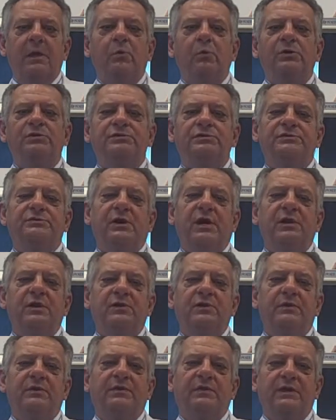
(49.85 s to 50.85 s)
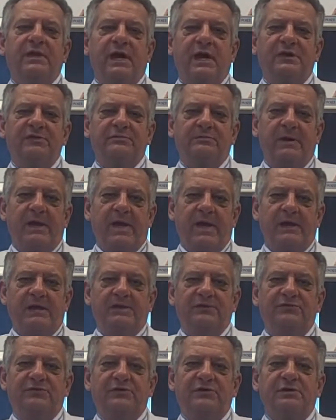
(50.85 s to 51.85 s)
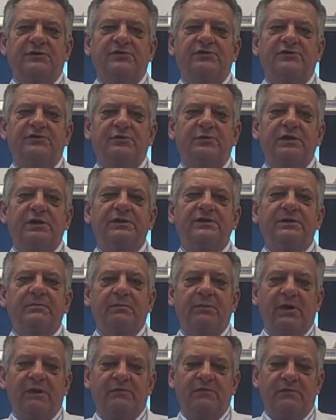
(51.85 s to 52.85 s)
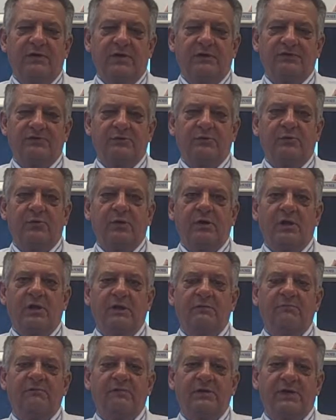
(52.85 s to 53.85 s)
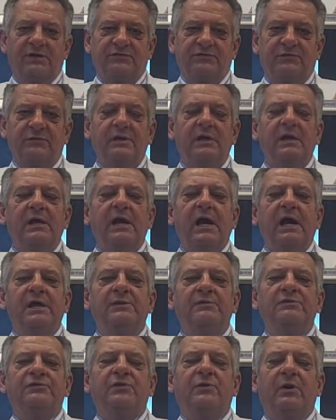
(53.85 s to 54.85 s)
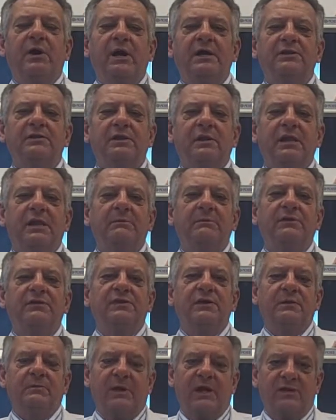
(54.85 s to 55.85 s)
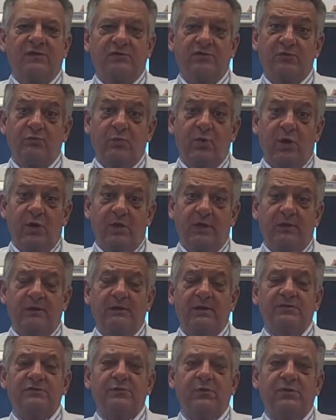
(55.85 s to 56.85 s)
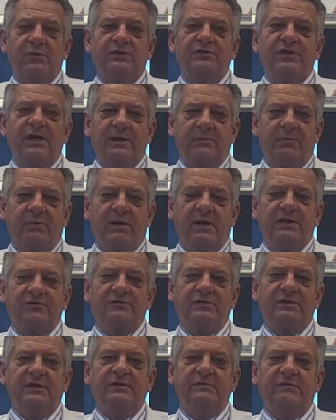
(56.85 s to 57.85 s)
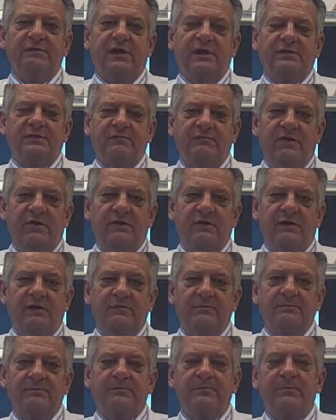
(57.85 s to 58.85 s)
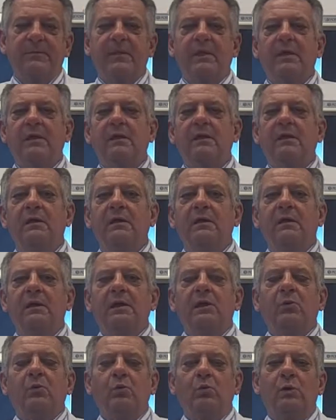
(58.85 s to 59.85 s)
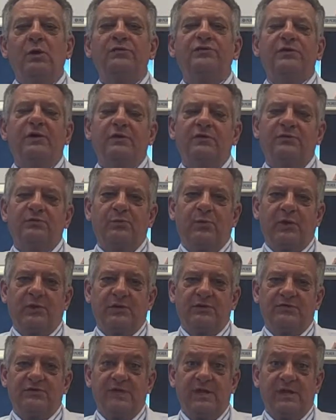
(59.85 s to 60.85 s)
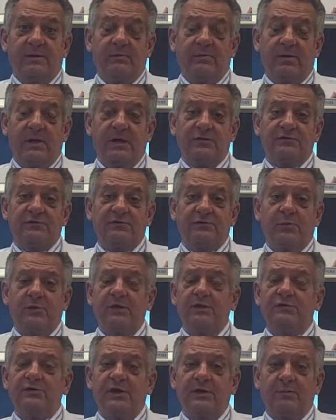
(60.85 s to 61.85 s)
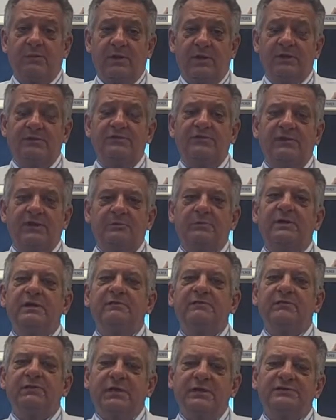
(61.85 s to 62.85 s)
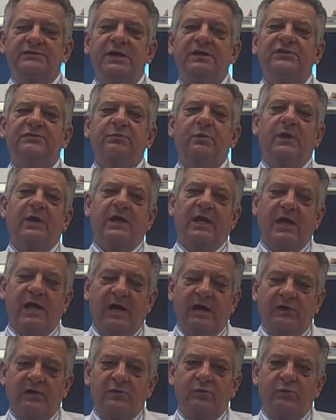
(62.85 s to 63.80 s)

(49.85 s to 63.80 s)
What you're trying to do with an ice pack is to constrict a blood vessel or a lymph vessel, and you're trying to limit the amount of swelling that's going to take place in the affected area. Once all the swelling has taken place, it's going to take place, then we can flush that swelling out